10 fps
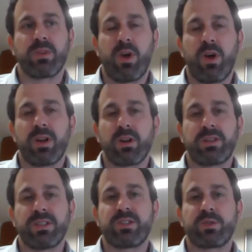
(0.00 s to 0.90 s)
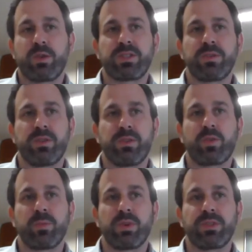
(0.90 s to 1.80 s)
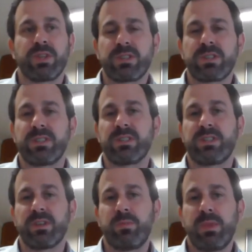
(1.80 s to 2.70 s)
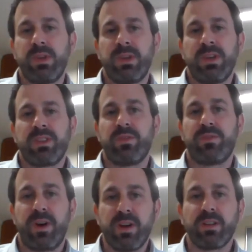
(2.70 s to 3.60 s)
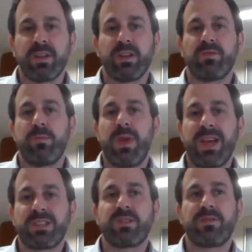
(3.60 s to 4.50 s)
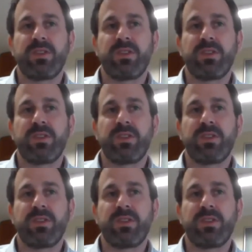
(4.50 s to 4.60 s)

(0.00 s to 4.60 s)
the law and are distrustful of the criminal justice system, the funneling of massive